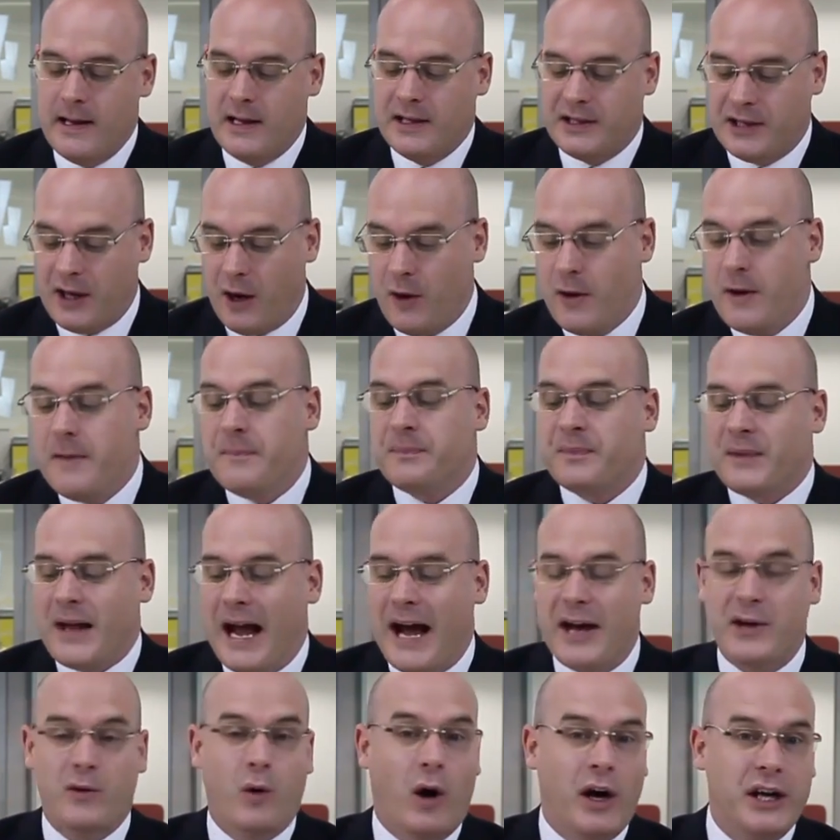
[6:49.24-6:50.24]
So,
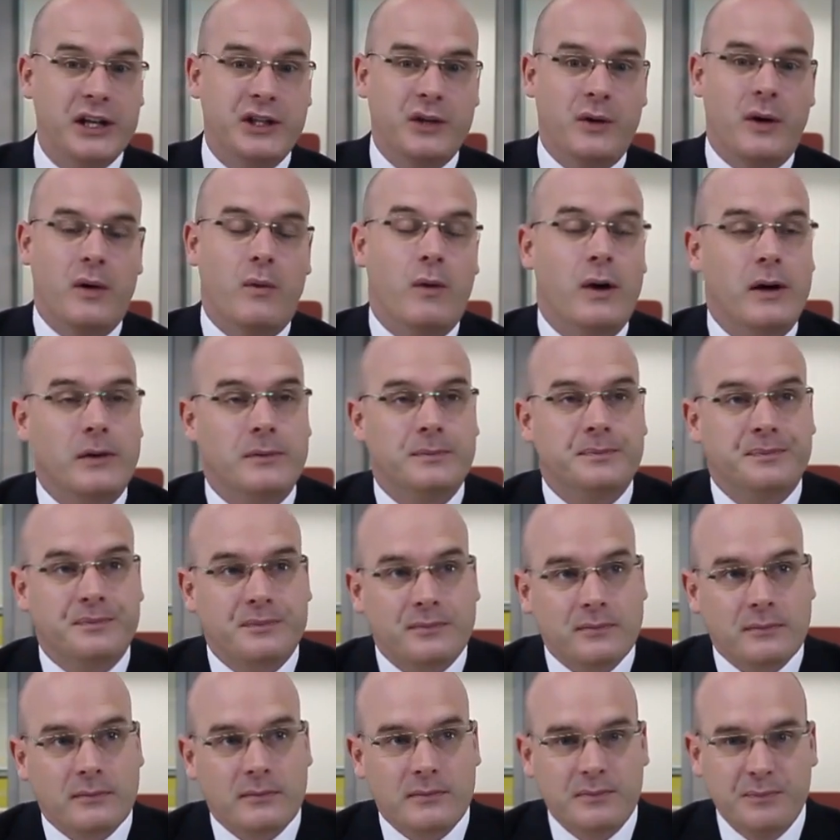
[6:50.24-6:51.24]
how do I do it? Well,
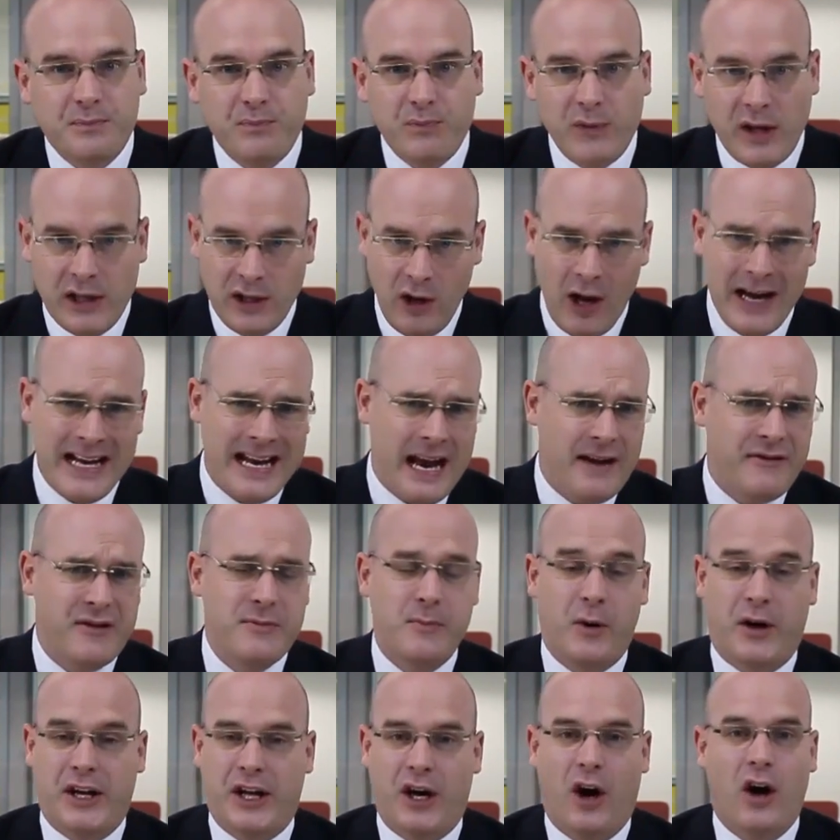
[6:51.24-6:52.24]
like
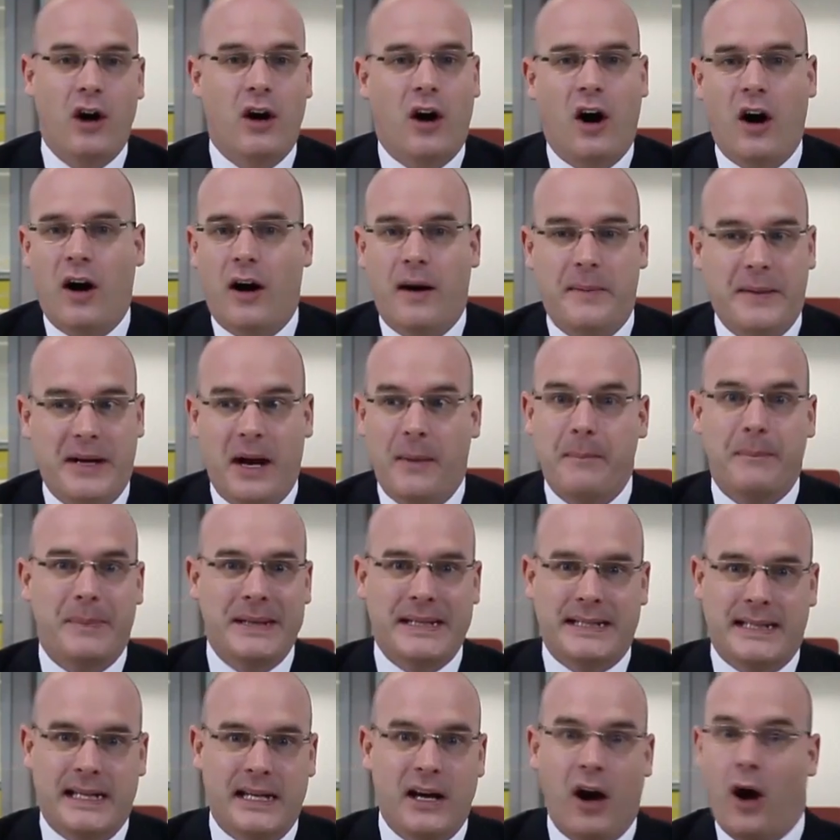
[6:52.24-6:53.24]
everybody, I mean, I'm
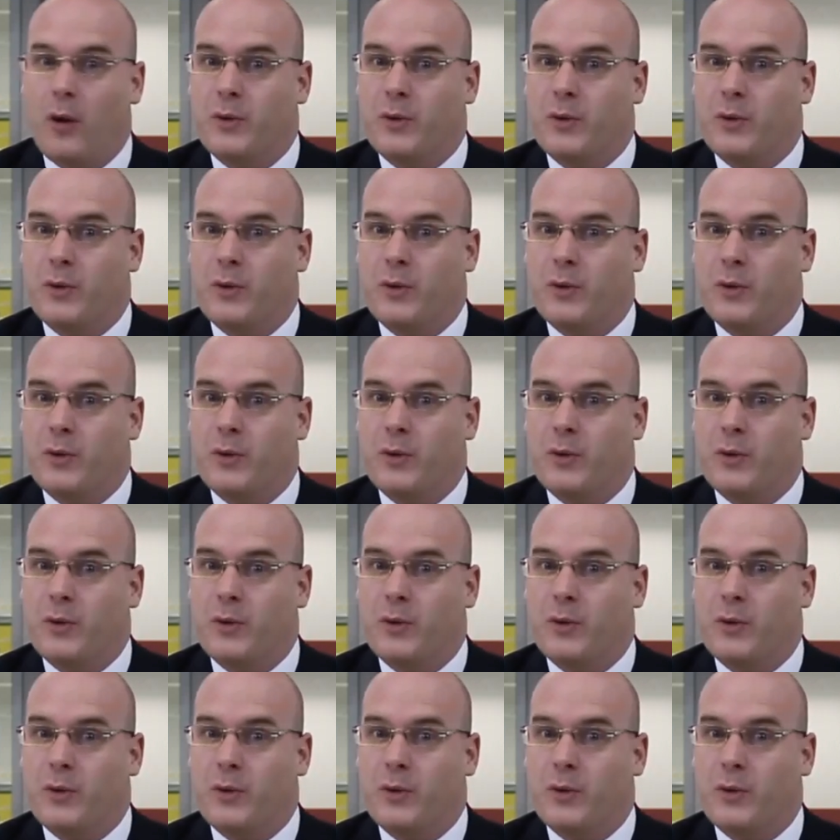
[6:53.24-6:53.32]
busy.